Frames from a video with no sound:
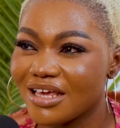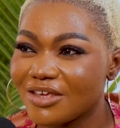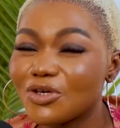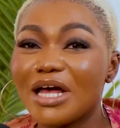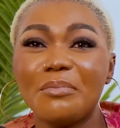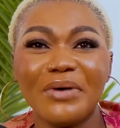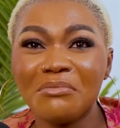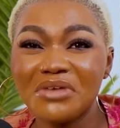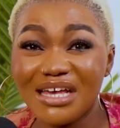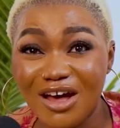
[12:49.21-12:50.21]
You can buy
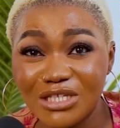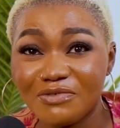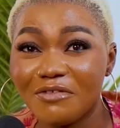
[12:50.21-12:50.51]
me a house if you're